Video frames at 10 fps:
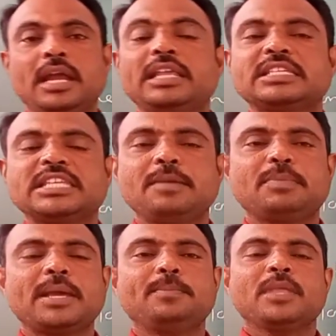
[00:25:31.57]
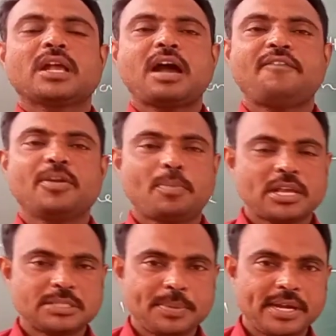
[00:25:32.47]
At the same time, copper
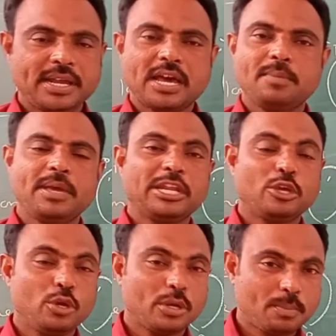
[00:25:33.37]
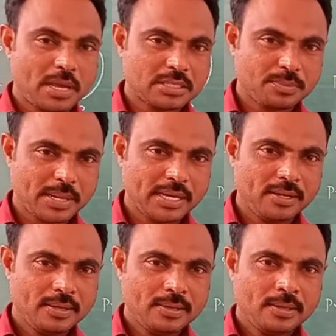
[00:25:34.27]
phosphide or mercuric
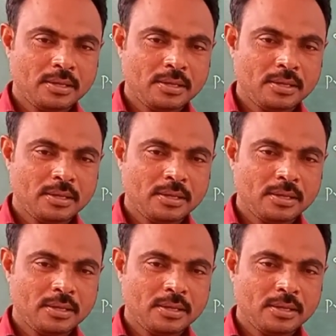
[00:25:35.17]
phosphide.